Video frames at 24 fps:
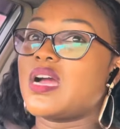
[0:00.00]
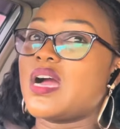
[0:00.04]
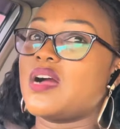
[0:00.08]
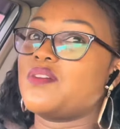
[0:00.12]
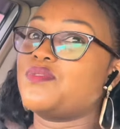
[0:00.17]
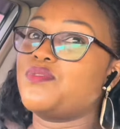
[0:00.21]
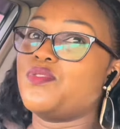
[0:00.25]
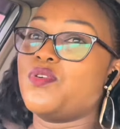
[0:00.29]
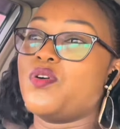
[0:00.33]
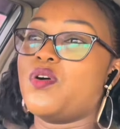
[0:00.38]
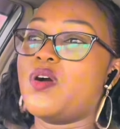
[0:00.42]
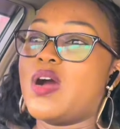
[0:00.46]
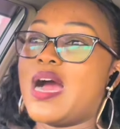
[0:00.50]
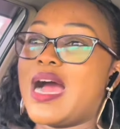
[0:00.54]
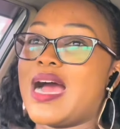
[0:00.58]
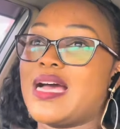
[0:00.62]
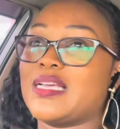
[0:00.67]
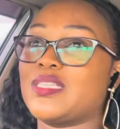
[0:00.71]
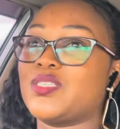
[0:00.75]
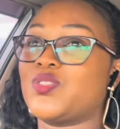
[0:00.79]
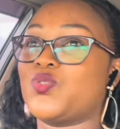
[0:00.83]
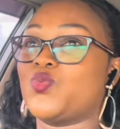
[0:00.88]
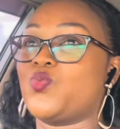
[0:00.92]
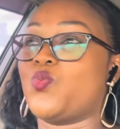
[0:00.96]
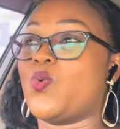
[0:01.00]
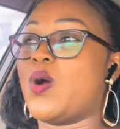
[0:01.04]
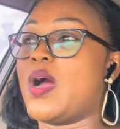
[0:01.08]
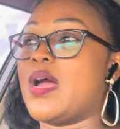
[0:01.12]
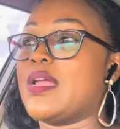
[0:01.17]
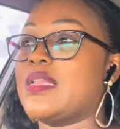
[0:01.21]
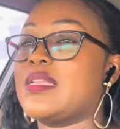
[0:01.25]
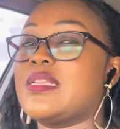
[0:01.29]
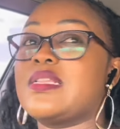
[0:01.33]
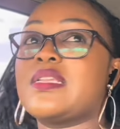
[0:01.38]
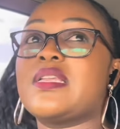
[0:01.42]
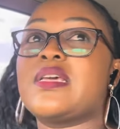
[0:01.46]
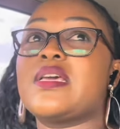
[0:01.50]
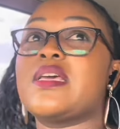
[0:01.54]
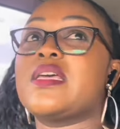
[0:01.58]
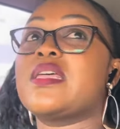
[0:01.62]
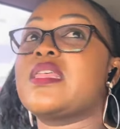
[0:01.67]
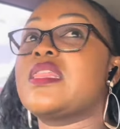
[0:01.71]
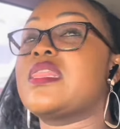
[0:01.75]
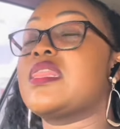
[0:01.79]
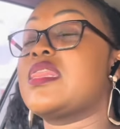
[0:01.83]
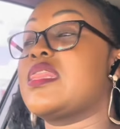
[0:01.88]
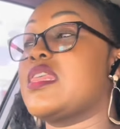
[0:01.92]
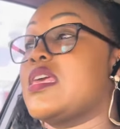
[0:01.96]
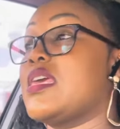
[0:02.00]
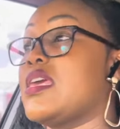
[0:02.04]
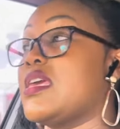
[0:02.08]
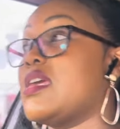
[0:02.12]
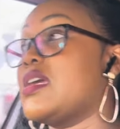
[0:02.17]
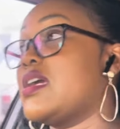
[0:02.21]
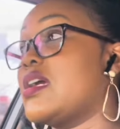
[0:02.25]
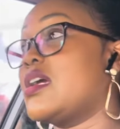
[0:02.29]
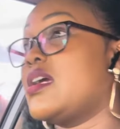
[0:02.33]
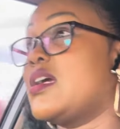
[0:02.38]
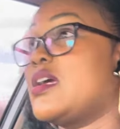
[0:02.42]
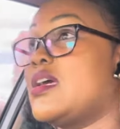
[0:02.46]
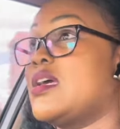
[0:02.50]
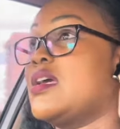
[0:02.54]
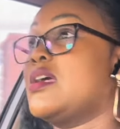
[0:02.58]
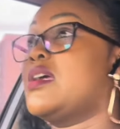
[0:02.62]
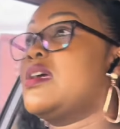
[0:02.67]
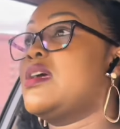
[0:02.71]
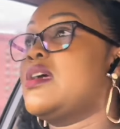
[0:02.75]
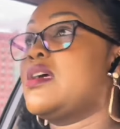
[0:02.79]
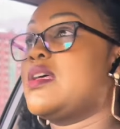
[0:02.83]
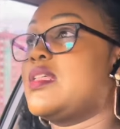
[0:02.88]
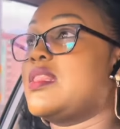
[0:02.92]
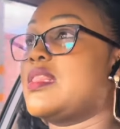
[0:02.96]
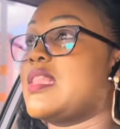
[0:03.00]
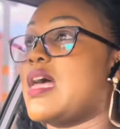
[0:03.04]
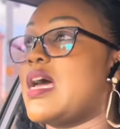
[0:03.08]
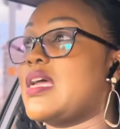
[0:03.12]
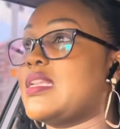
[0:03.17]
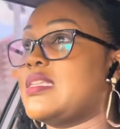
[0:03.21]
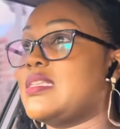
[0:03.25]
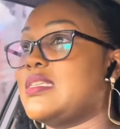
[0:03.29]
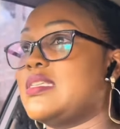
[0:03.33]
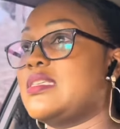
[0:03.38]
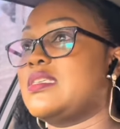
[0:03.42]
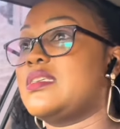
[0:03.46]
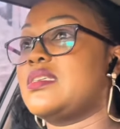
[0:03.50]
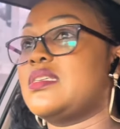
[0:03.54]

carrefour has one thing that